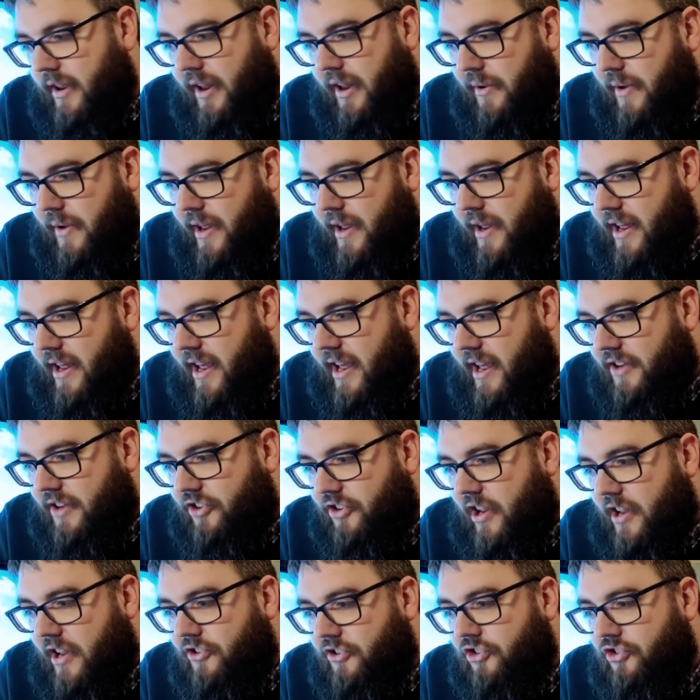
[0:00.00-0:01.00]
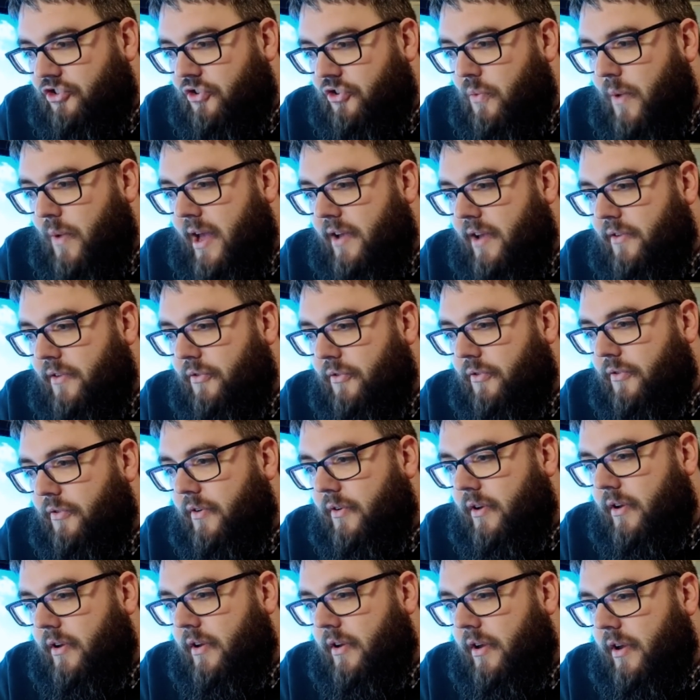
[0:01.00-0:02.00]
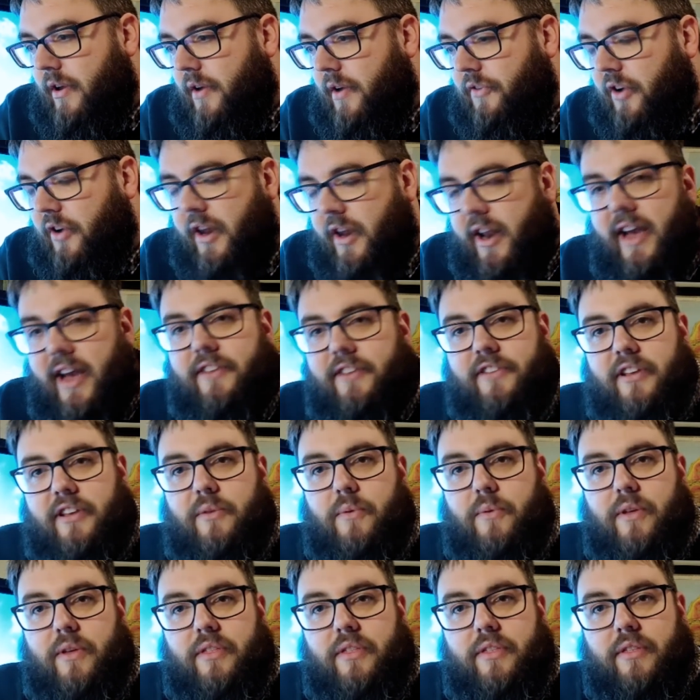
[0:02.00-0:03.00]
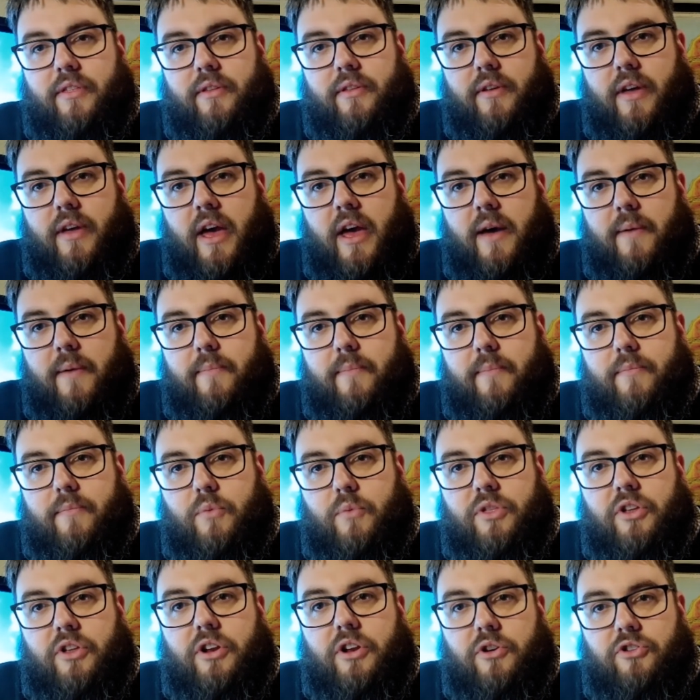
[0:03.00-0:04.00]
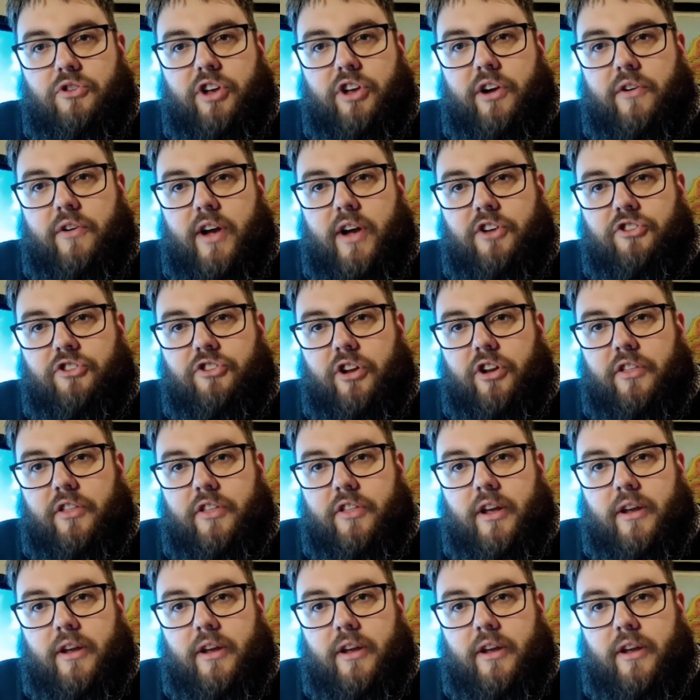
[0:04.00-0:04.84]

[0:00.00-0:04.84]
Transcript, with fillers: You know, it, it's, it's just a way of, of connecting with, um, with a new generation, I